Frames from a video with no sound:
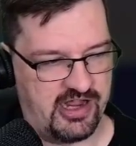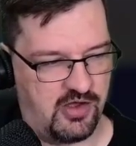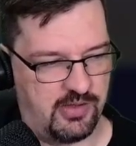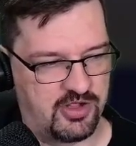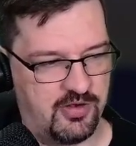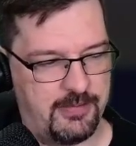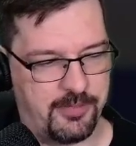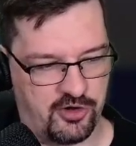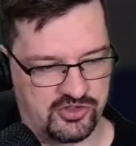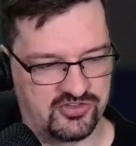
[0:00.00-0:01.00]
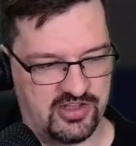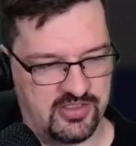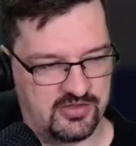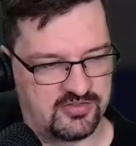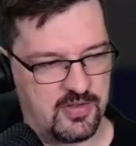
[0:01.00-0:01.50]
I'm going to be purchasing
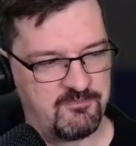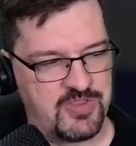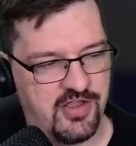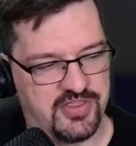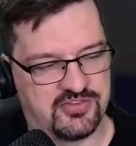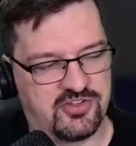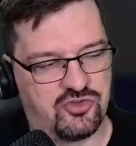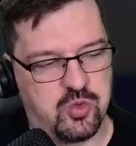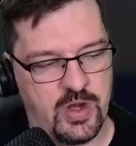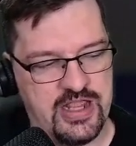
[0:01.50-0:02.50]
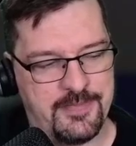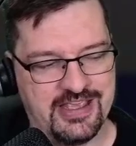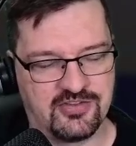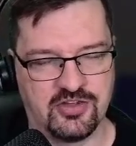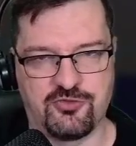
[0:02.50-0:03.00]
this. This is 20 pieces for